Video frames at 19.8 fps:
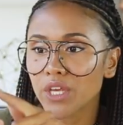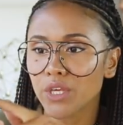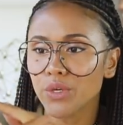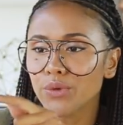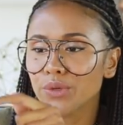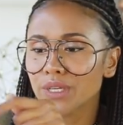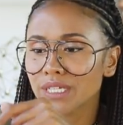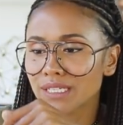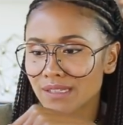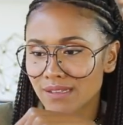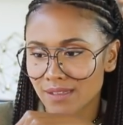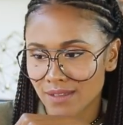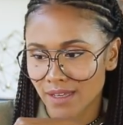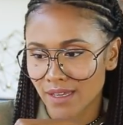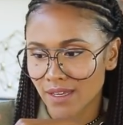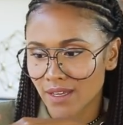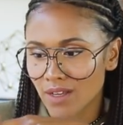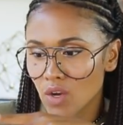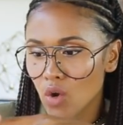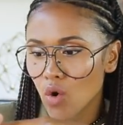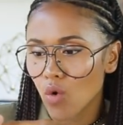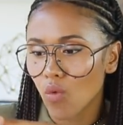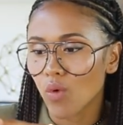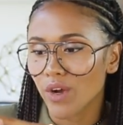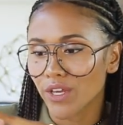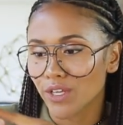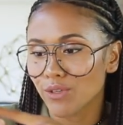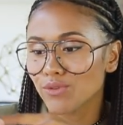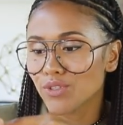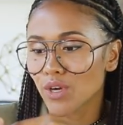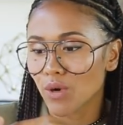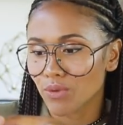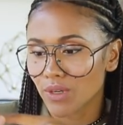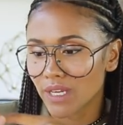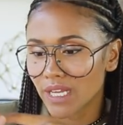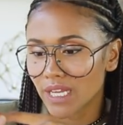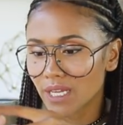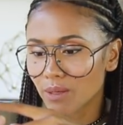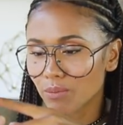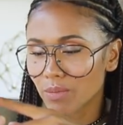way you can see what you don't
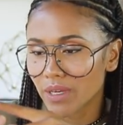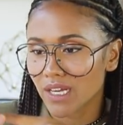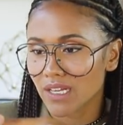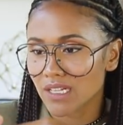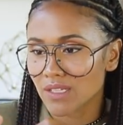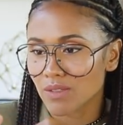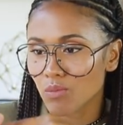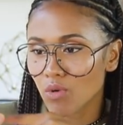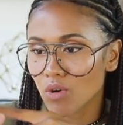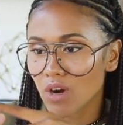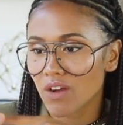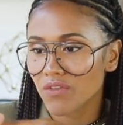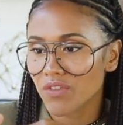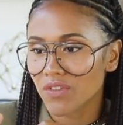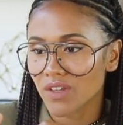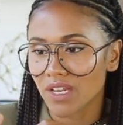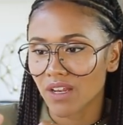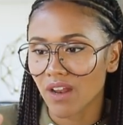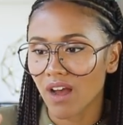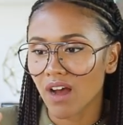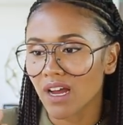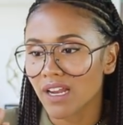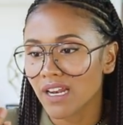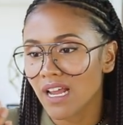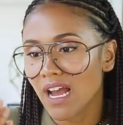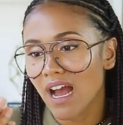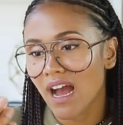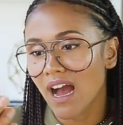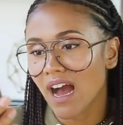need, because more often than not,